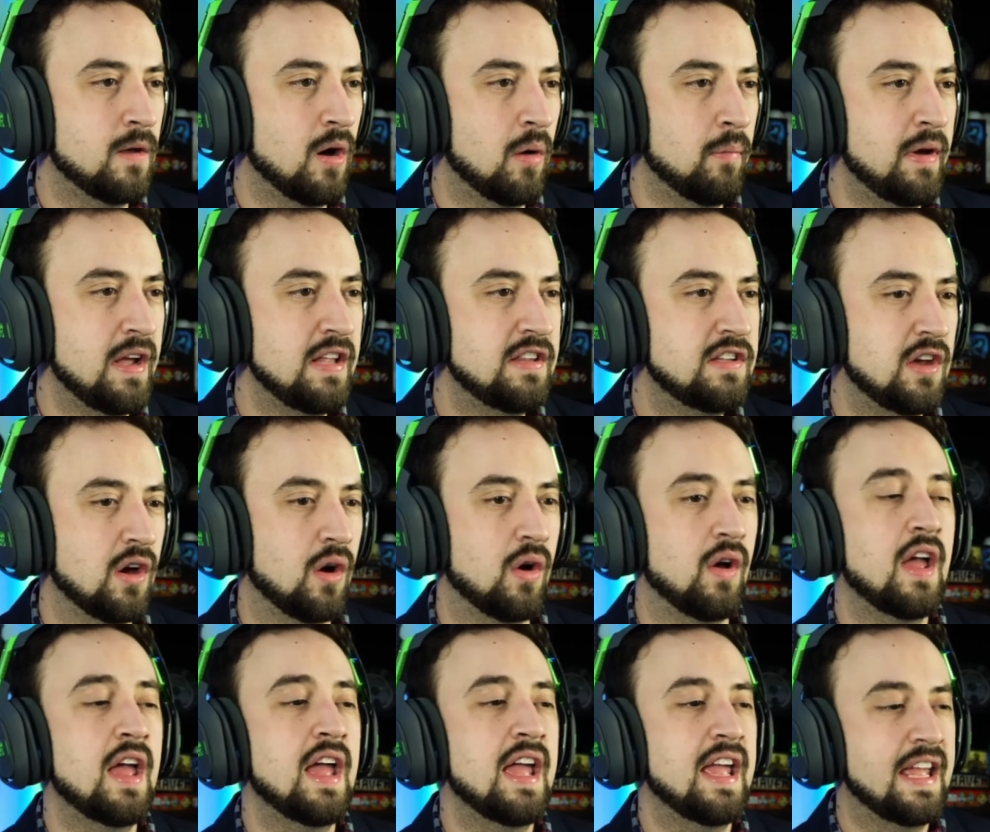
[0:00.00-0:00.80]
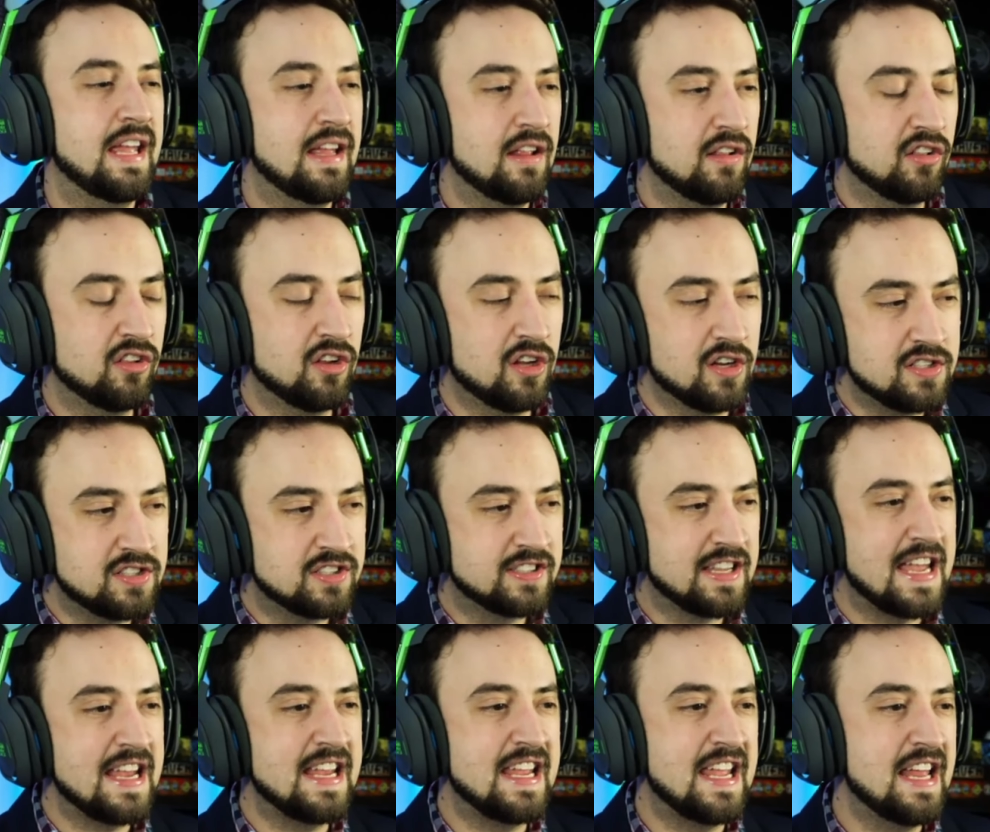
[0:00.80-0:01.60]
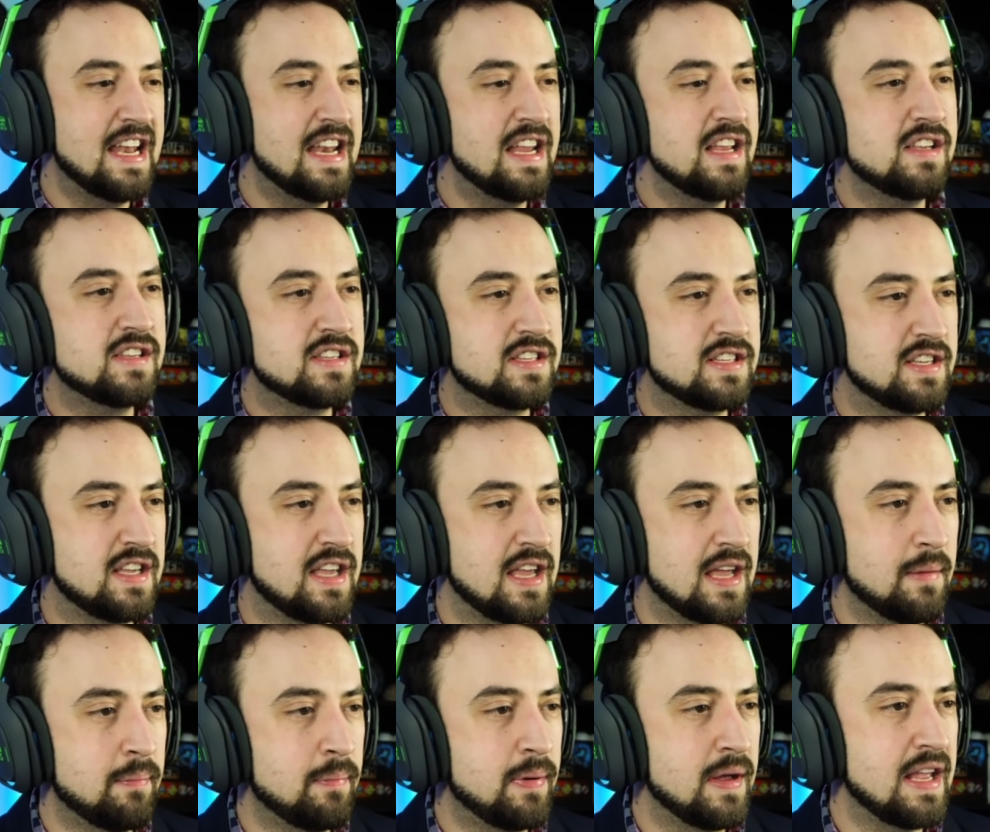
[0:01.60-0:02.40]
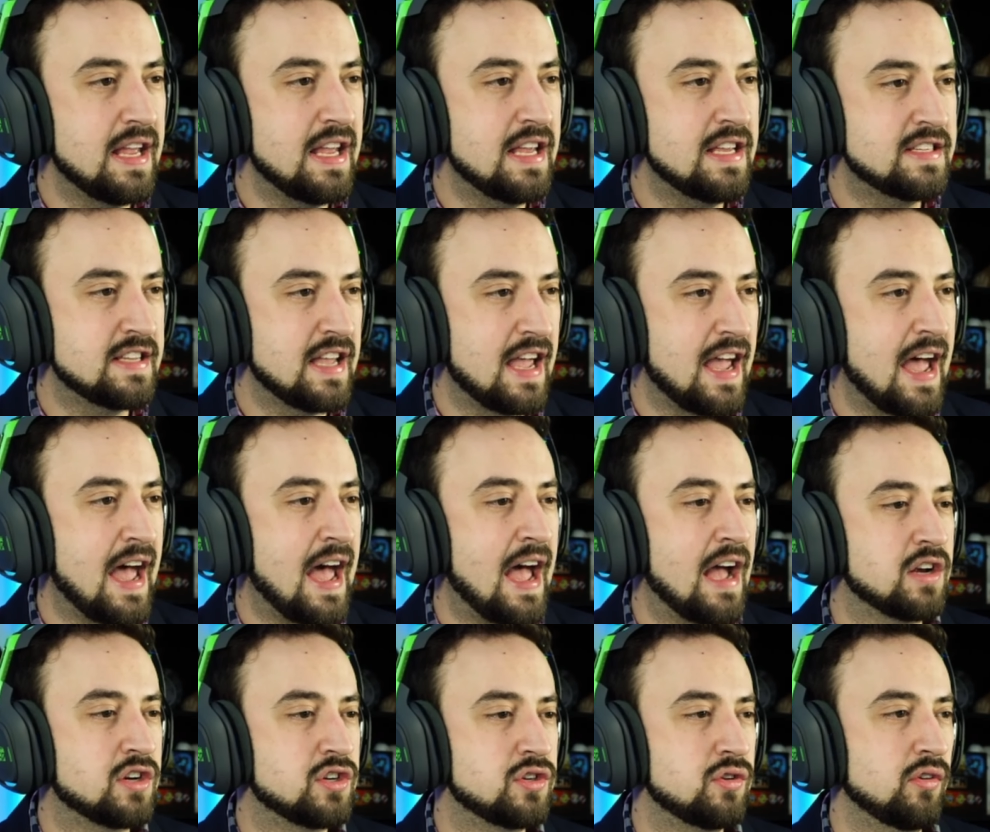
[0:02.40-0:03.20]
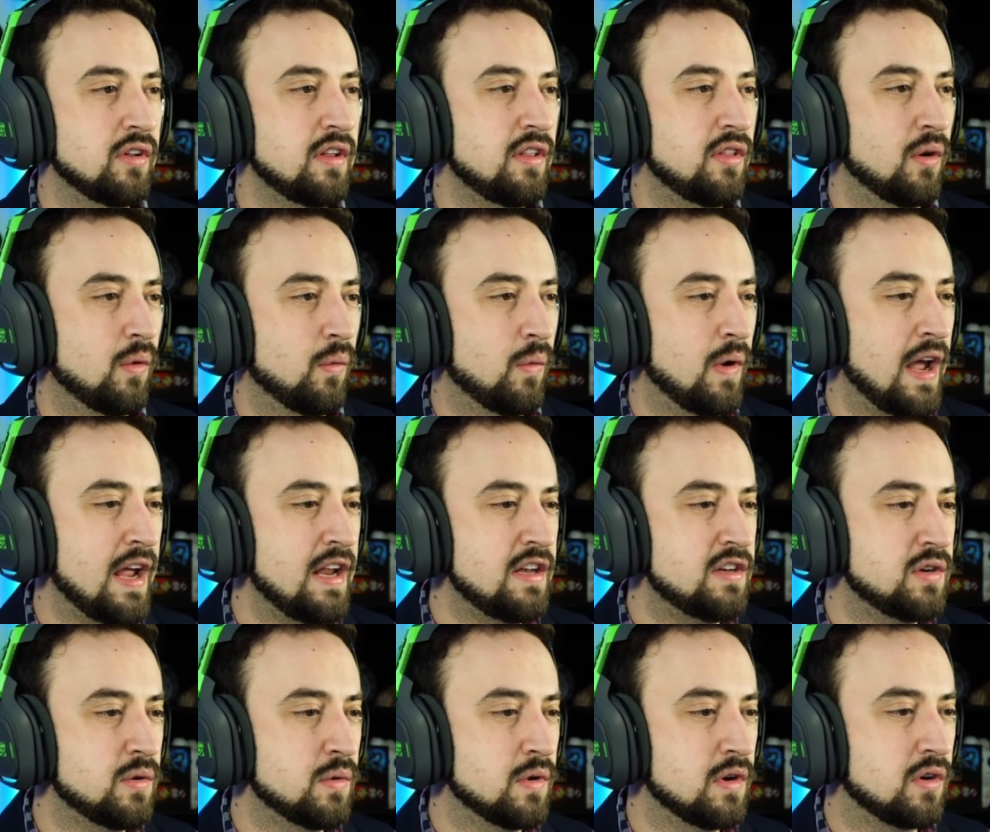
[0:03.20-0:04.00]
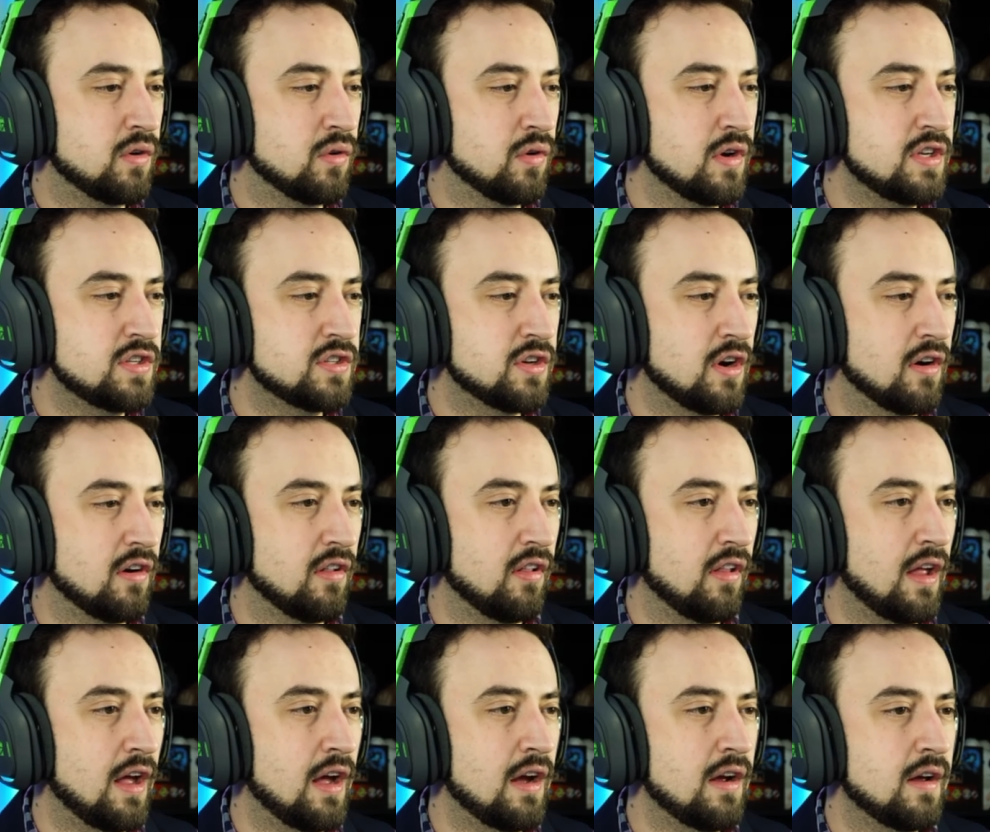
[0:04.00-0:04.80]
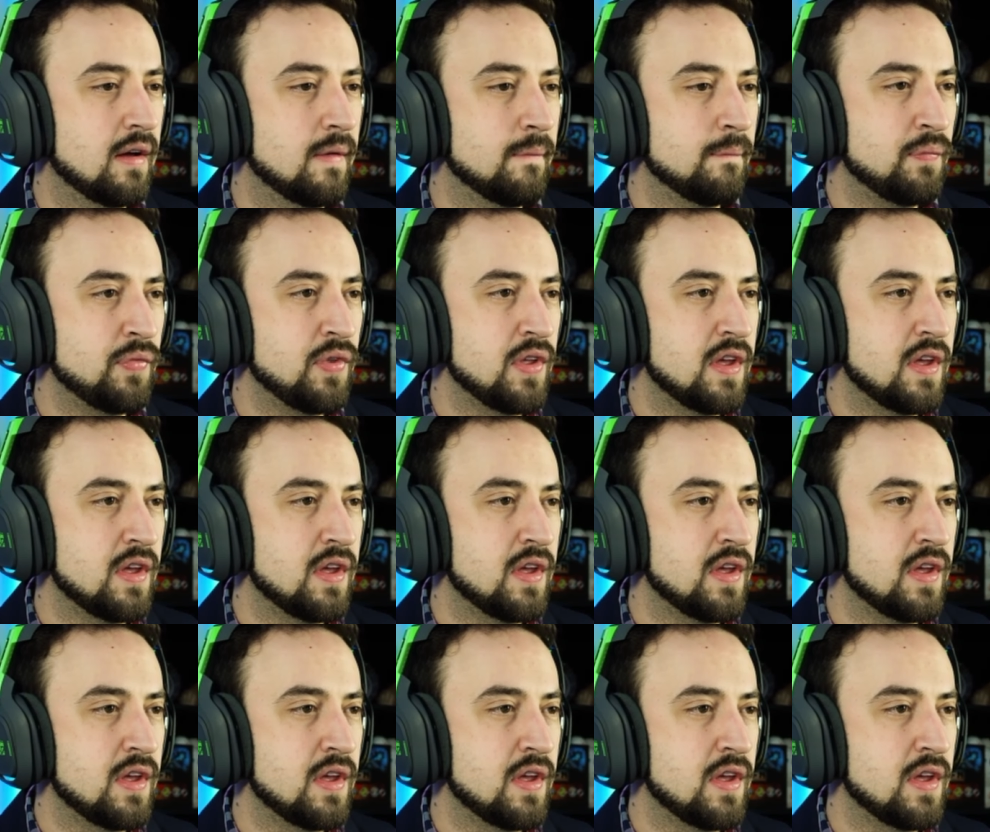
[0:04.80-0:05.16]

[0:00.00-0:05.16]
No big deal. It looks like hitting skip is actually the way to increase our luck.